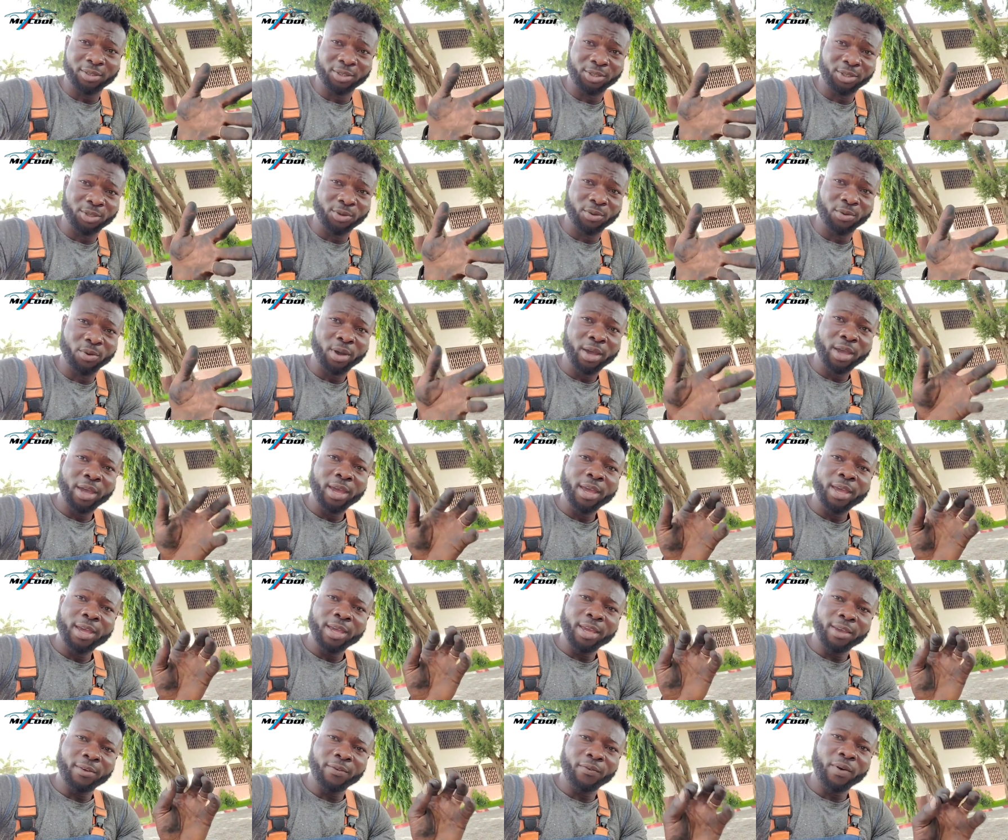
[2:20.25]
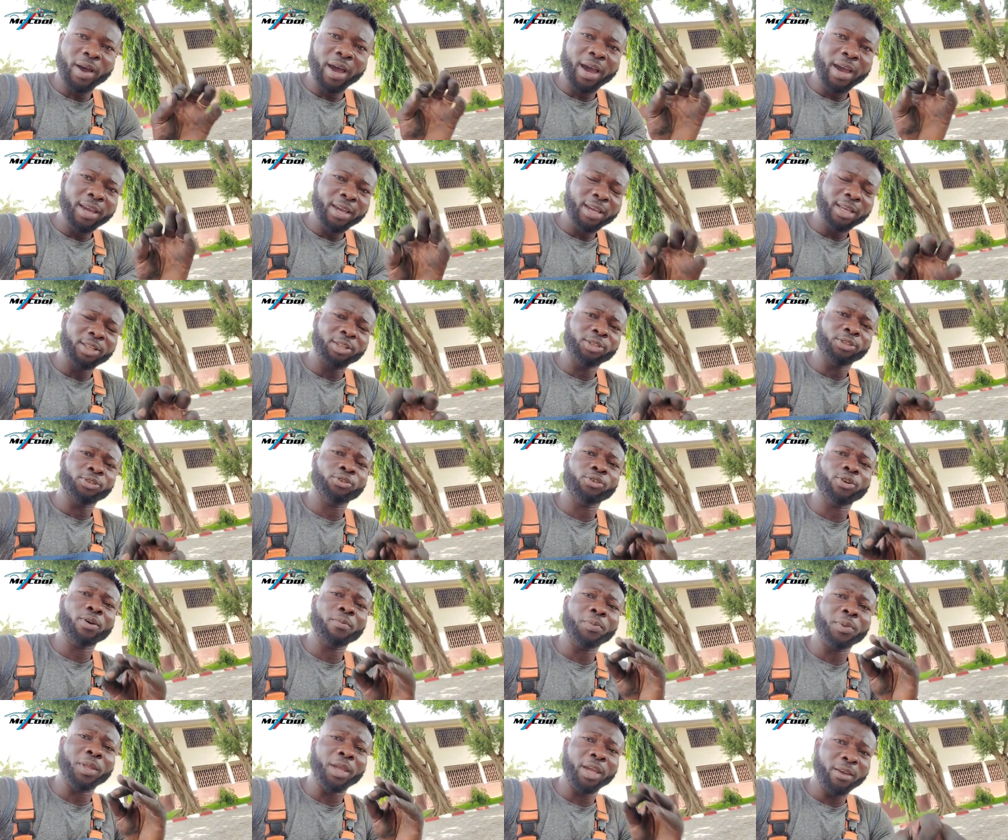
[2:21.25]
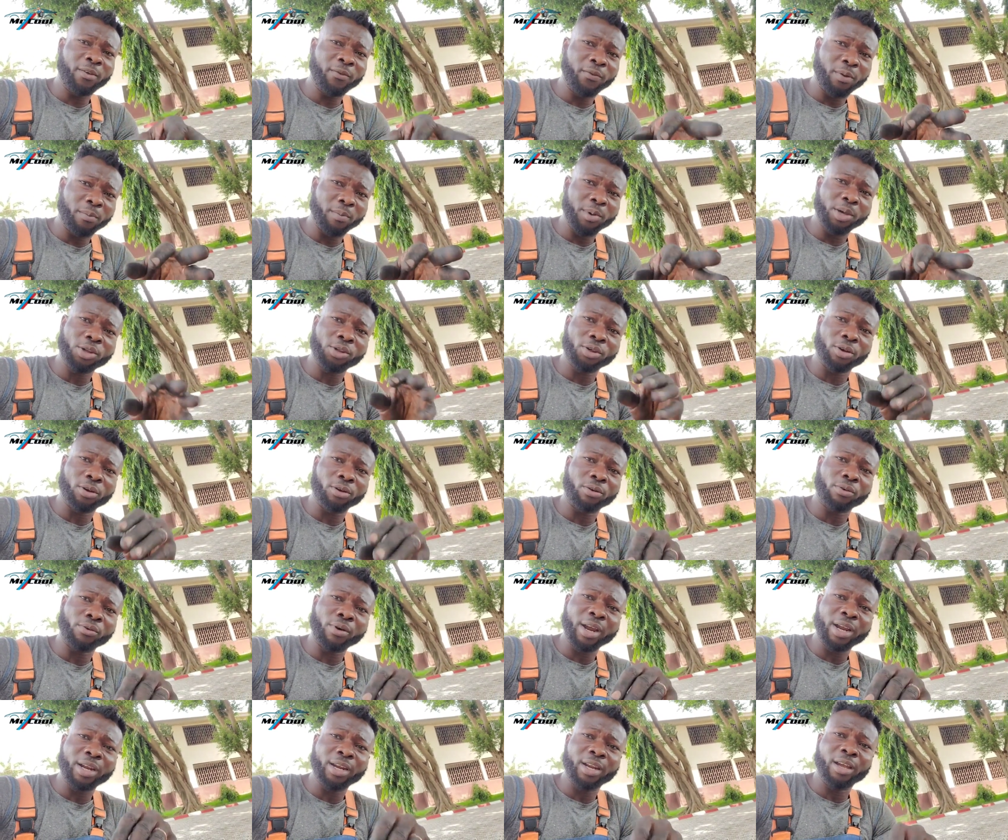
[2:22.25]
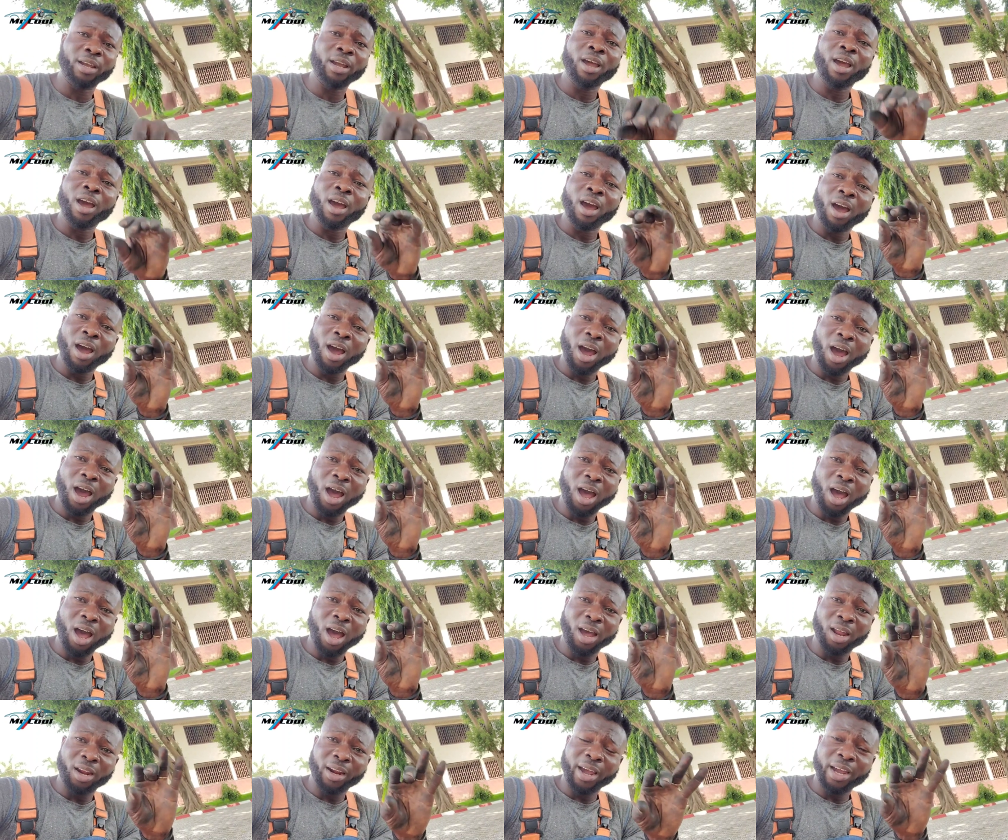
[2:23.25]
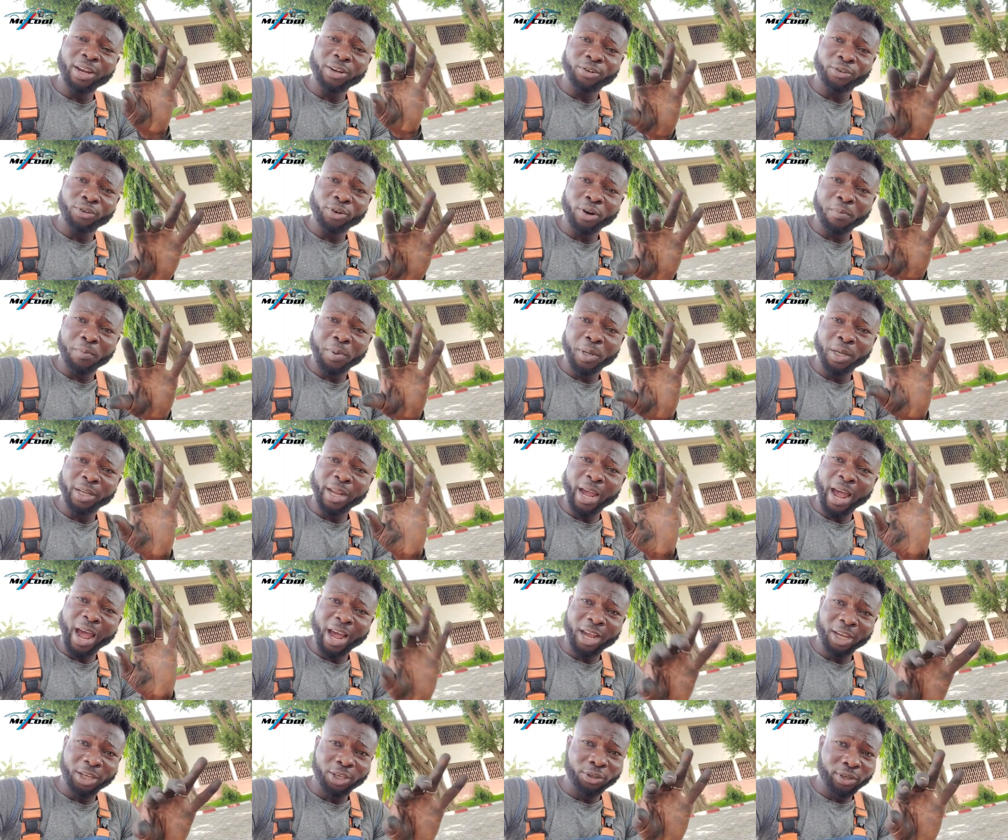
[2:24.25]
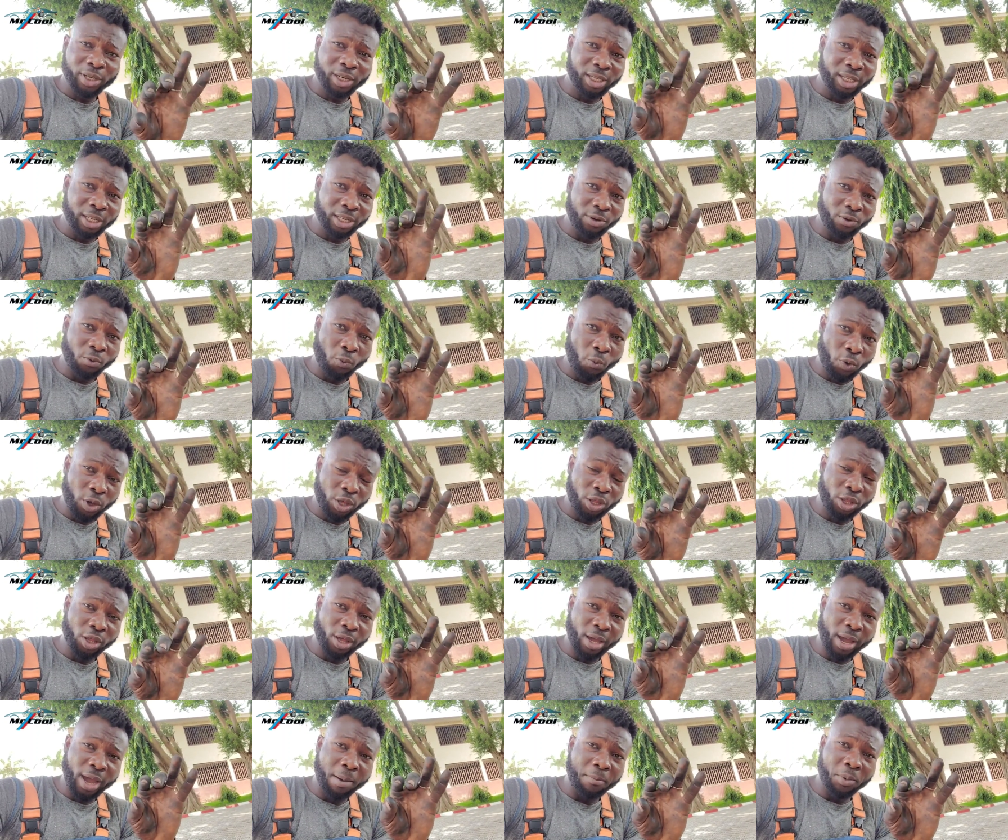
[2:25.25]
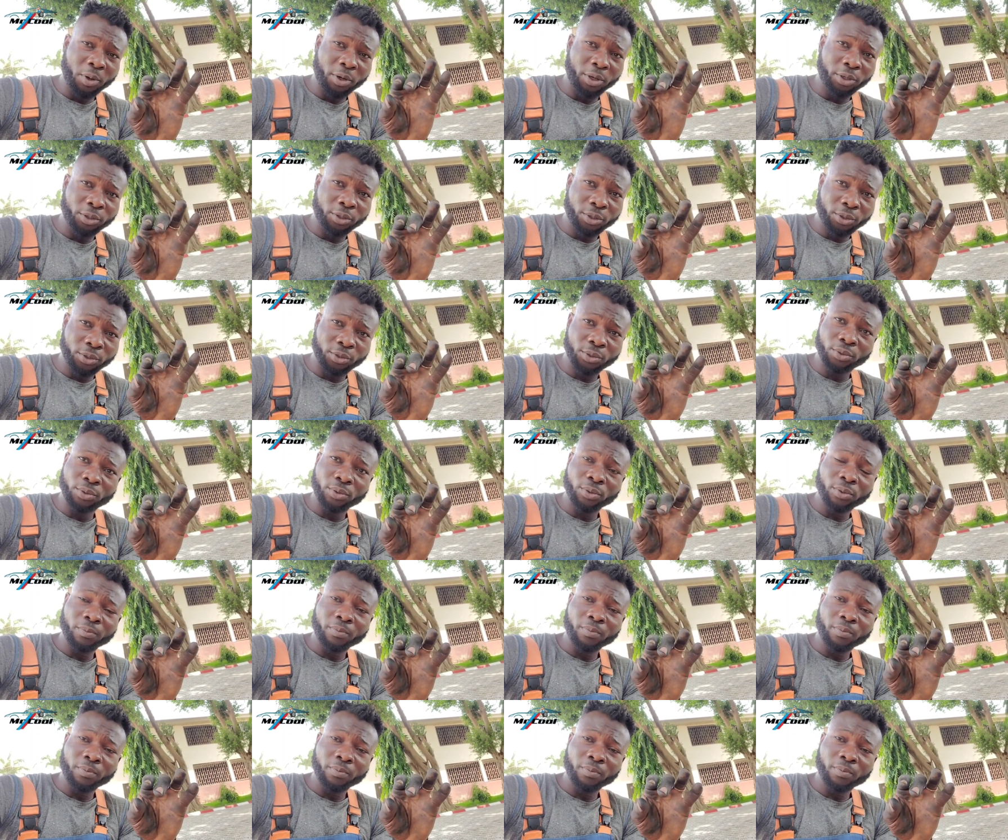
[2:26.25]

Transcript: So if I drop the information right there and I drop it accurately, which I'm going to do,